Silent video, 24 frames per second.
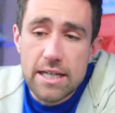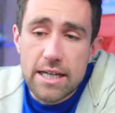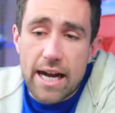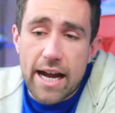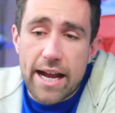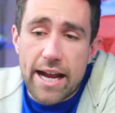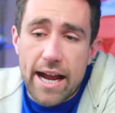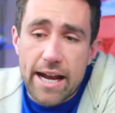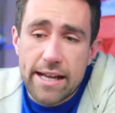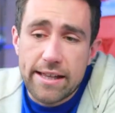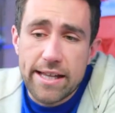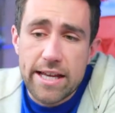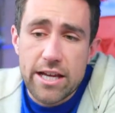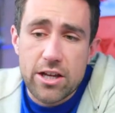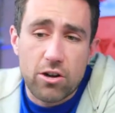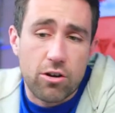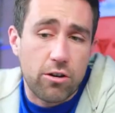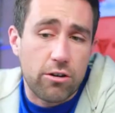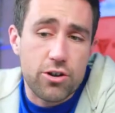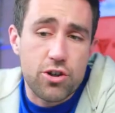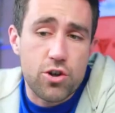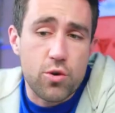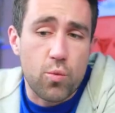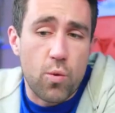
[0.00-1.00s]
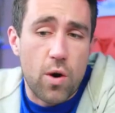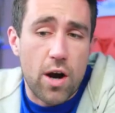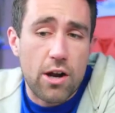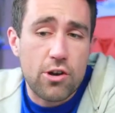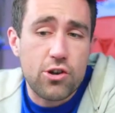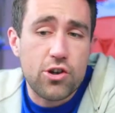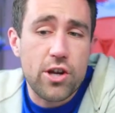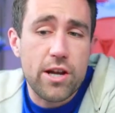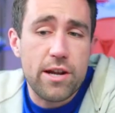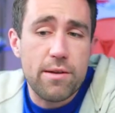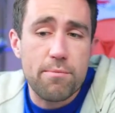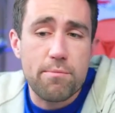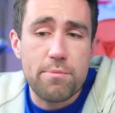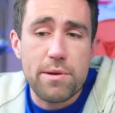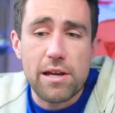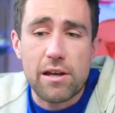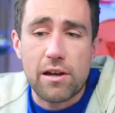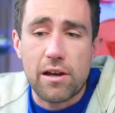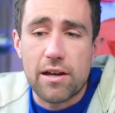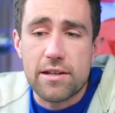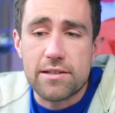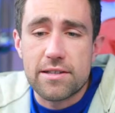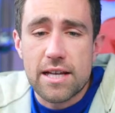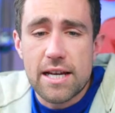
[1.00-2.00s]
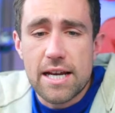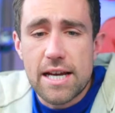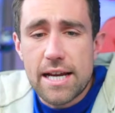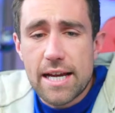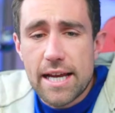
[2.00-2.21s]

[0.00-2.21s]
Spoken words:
I highly encourage you watch it because